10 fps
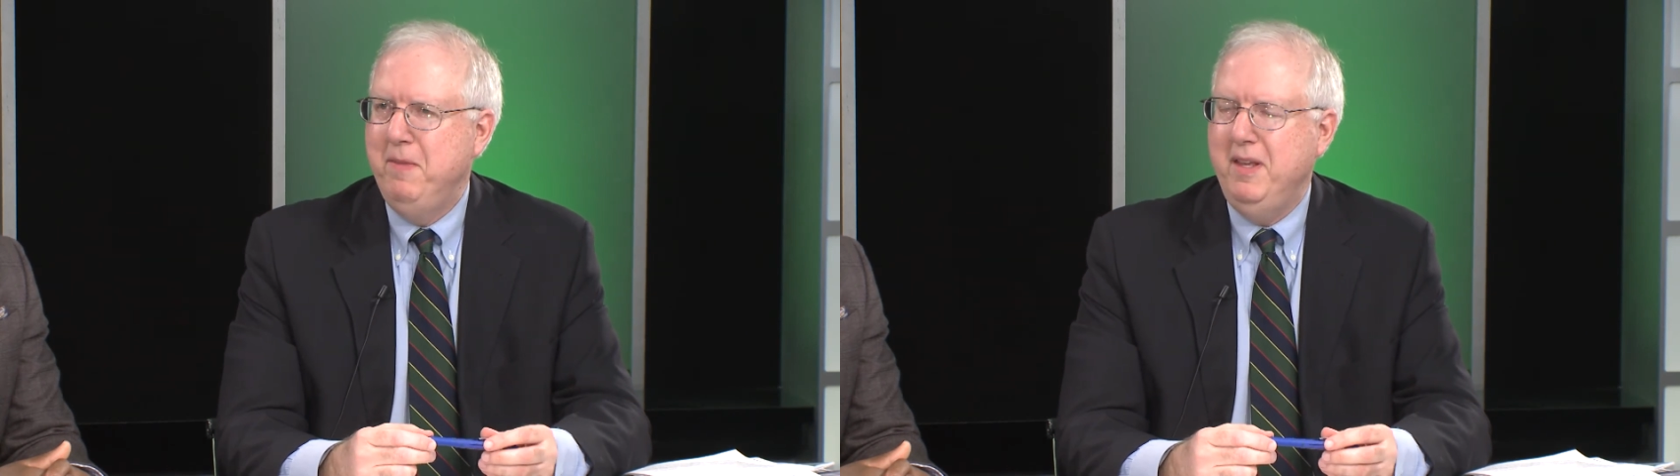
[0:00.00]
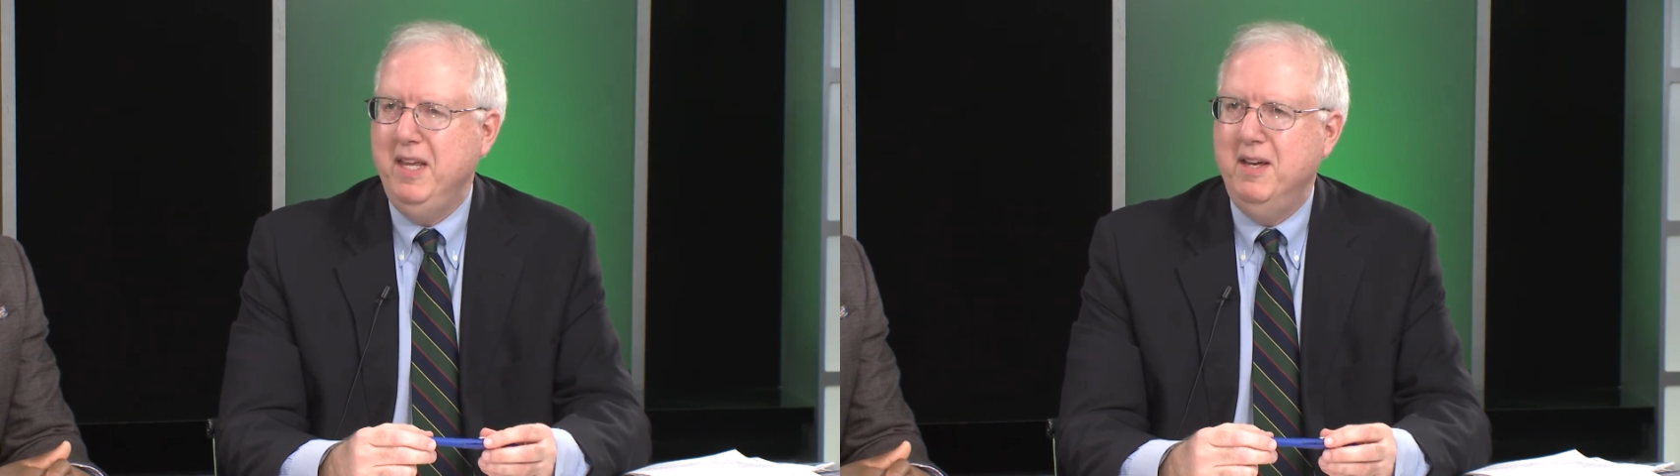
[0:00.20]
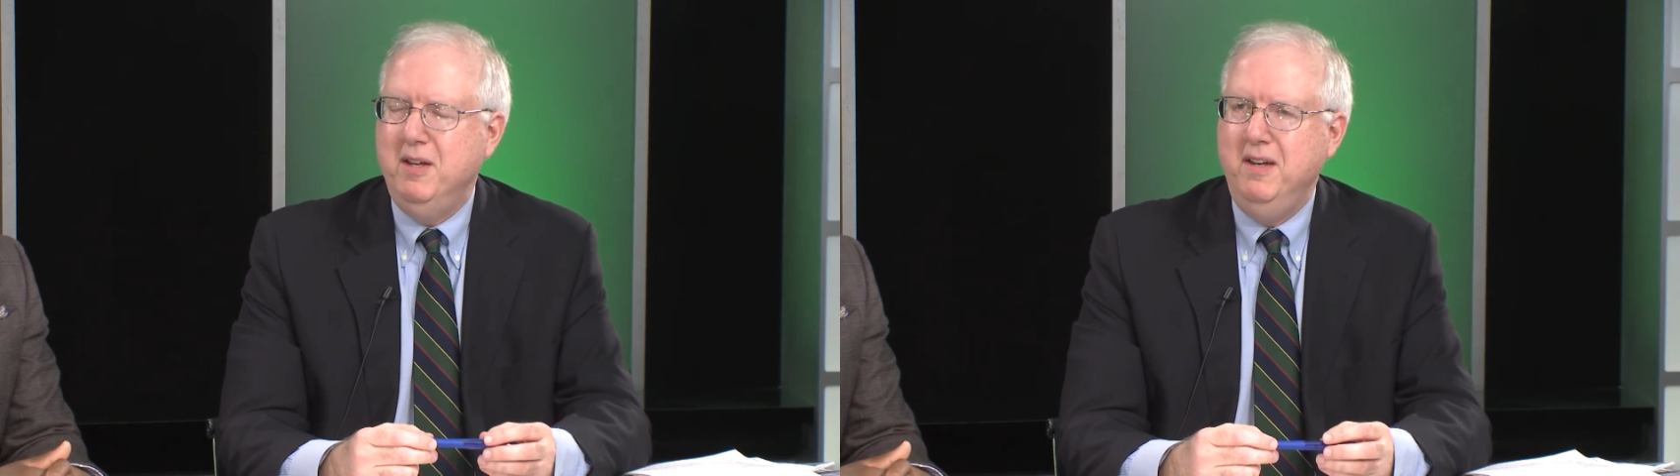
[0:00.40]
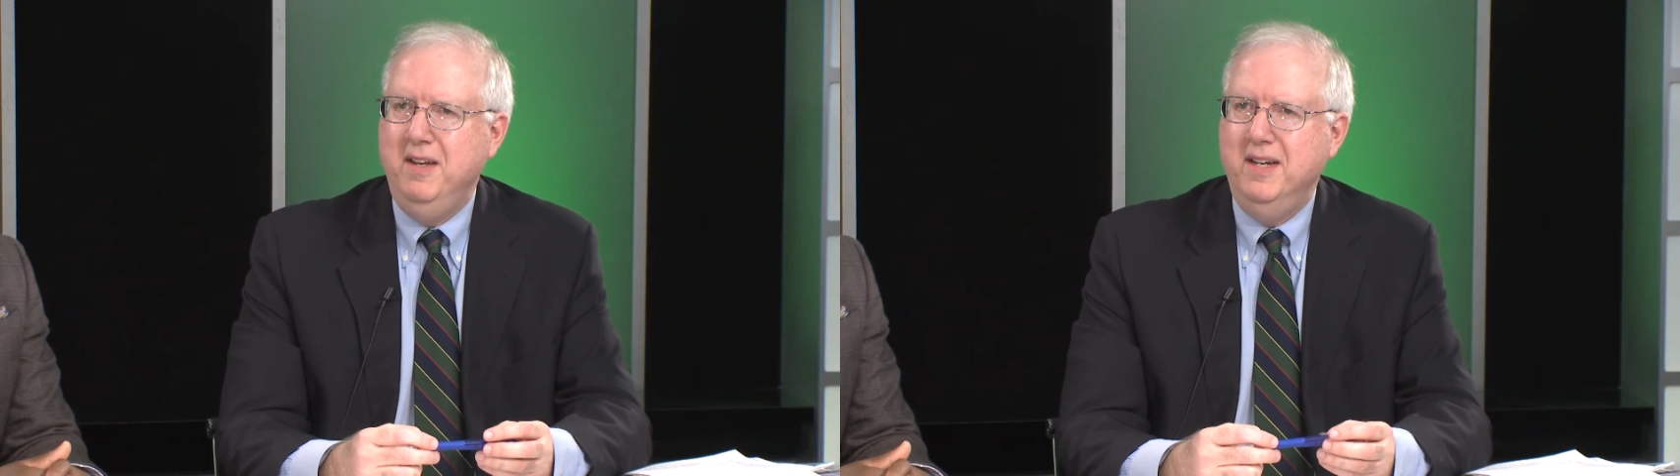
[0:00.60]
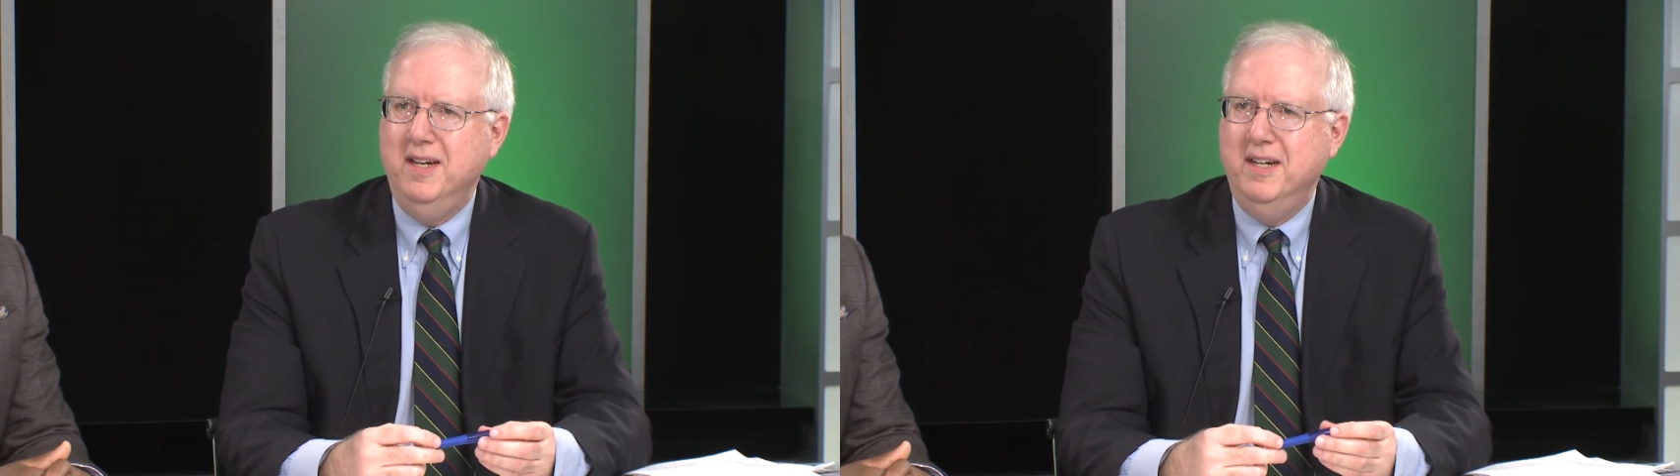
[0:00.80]
And
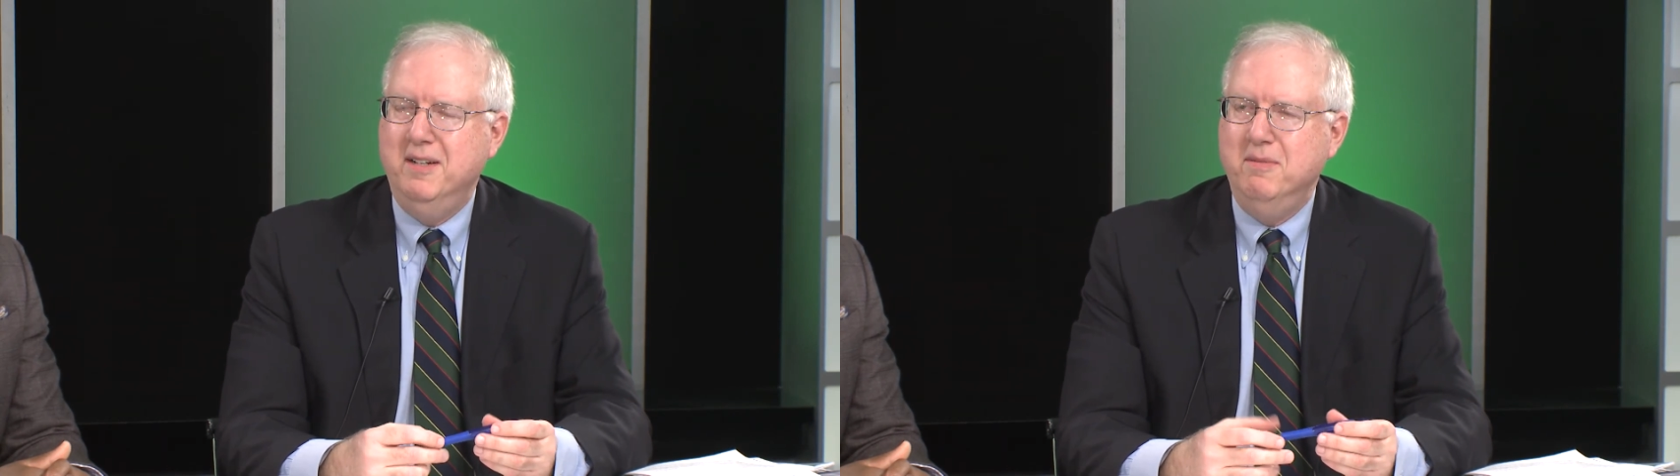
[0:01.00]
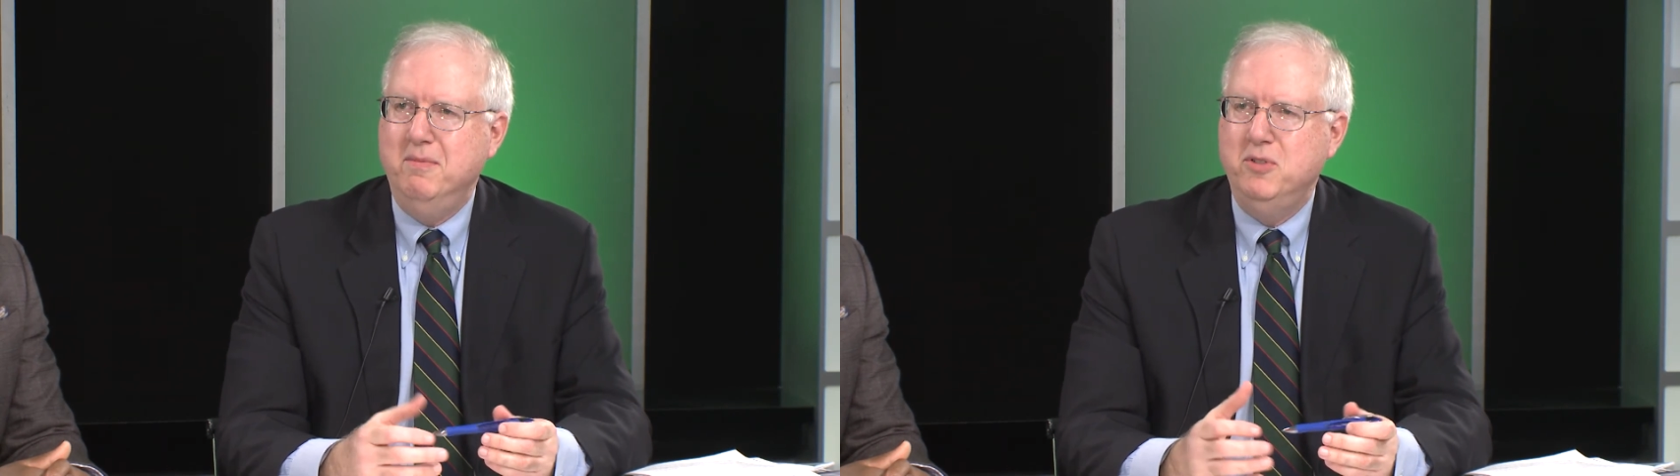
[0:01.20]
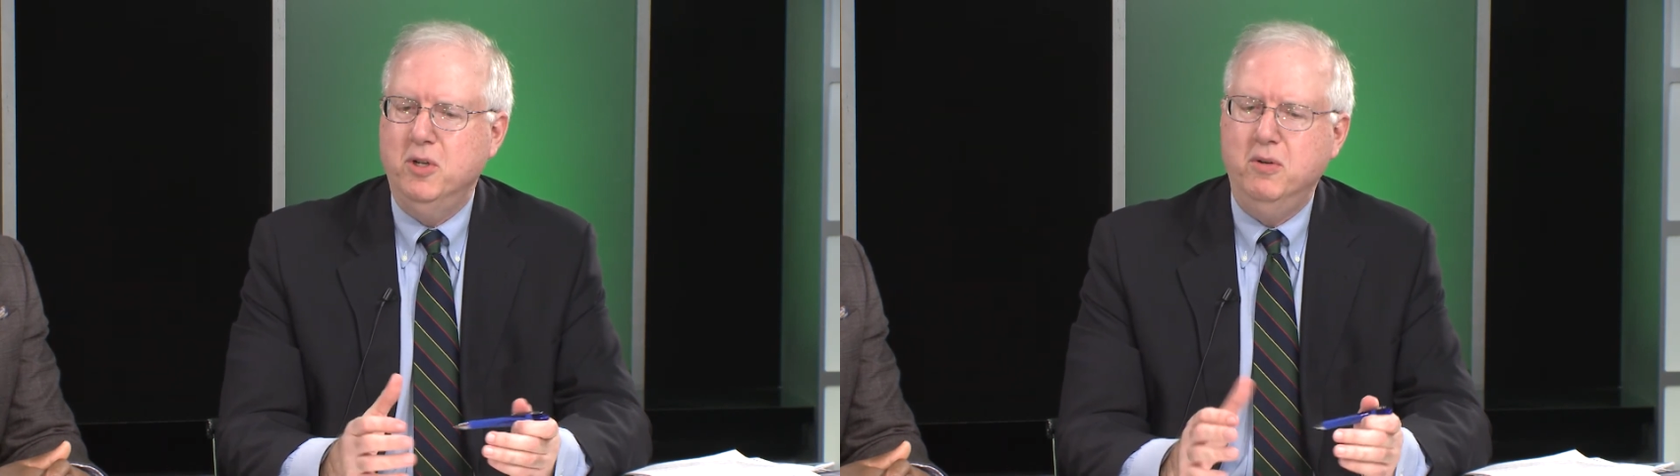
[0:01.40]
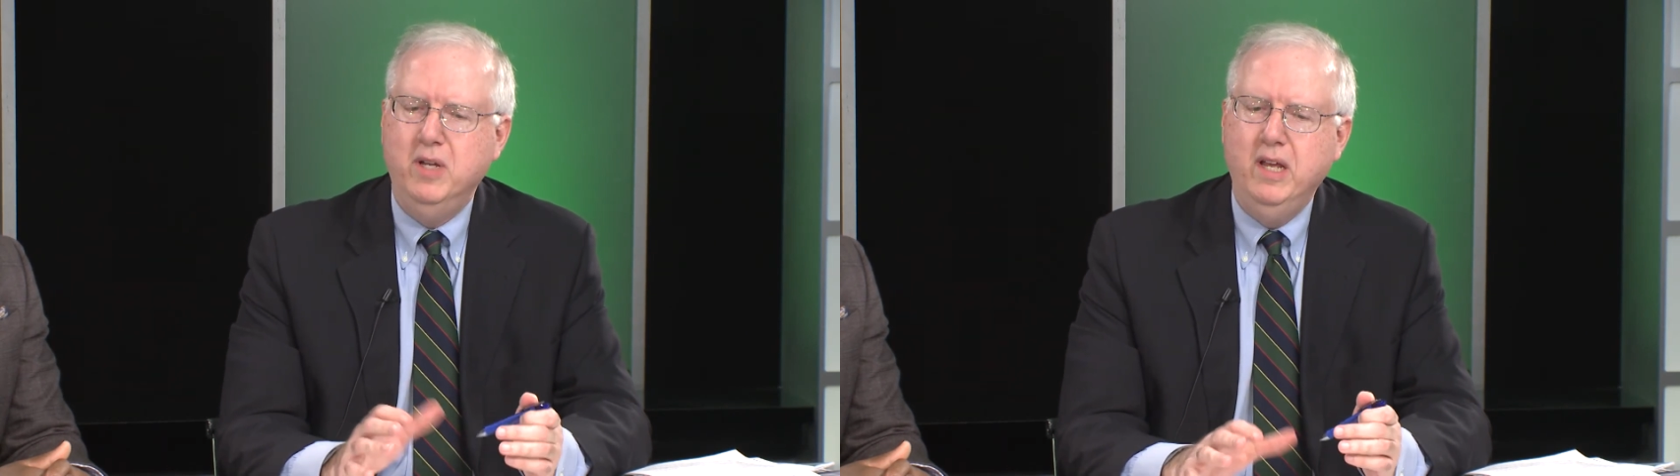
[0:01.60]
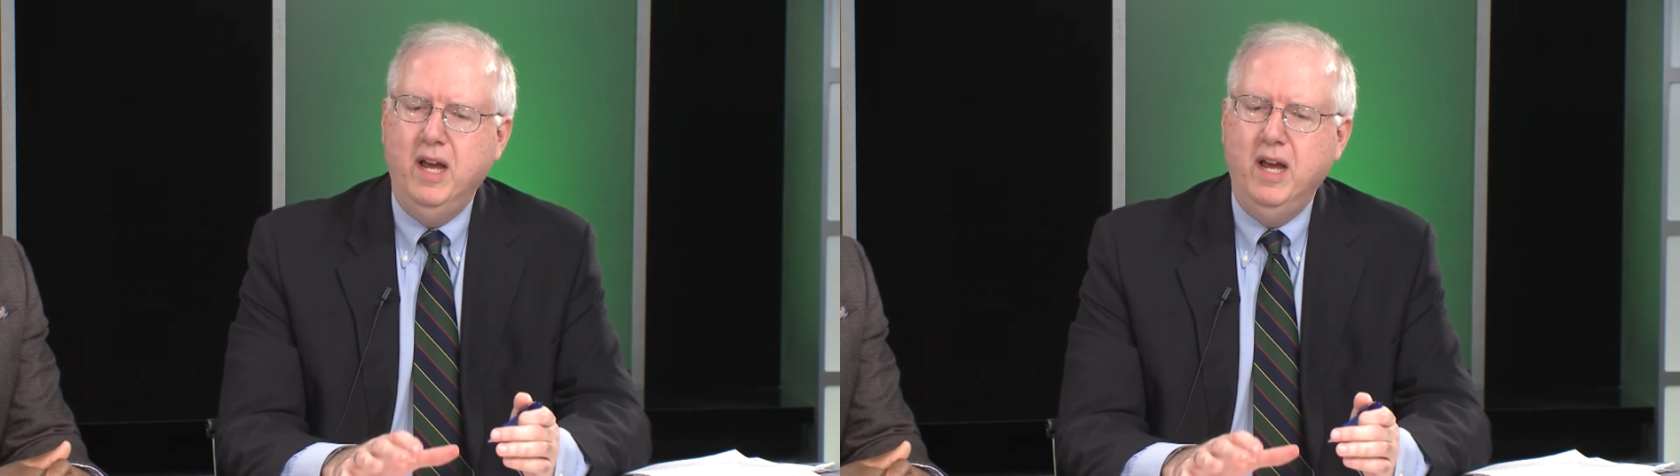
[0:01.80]
so